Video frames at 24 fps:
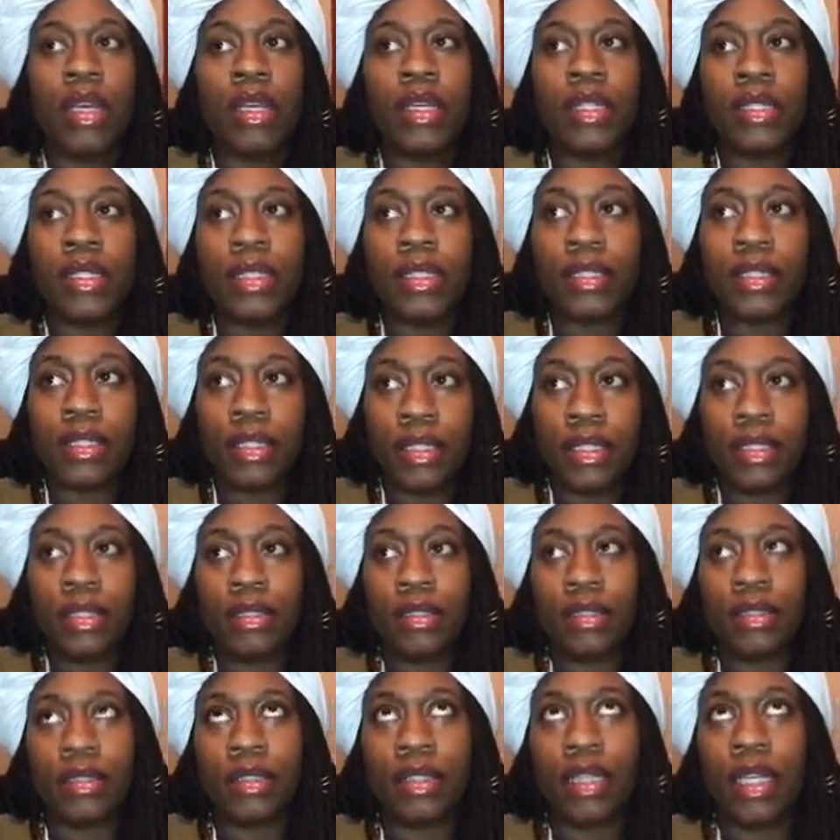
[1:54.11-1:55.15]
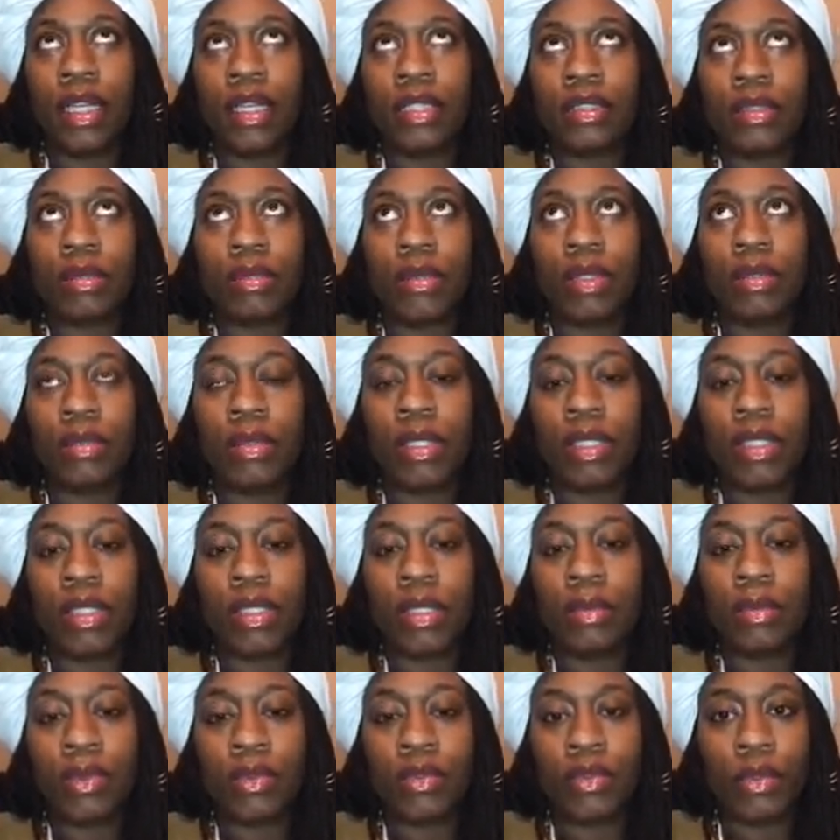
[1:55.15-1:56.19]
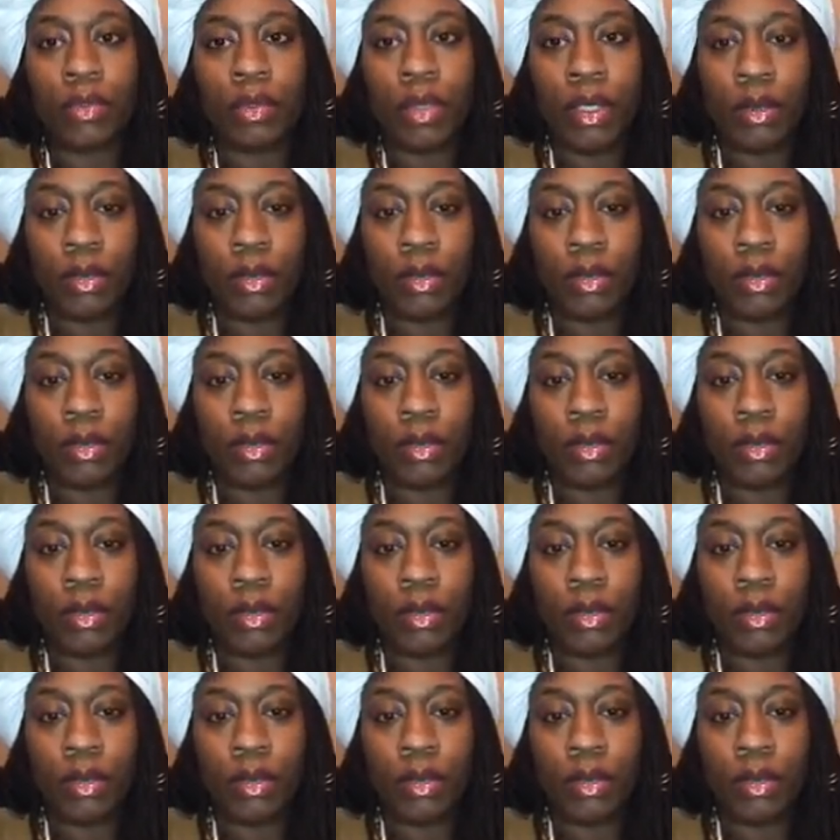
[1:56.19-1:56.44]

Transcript: these things things are really really simple for me